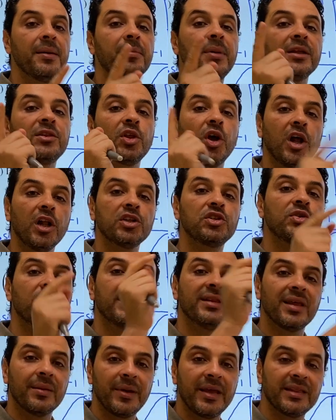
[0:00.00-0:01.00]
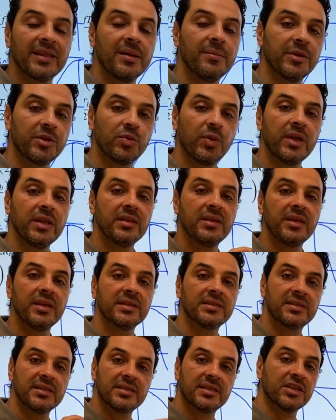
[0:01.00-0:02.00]
but also in the middle between
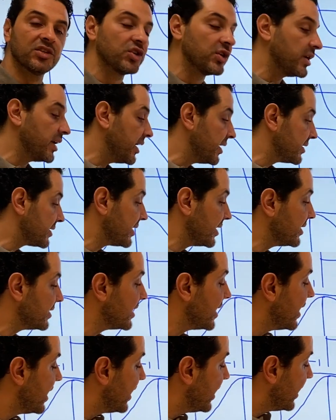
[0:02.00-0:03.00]
these decision instances,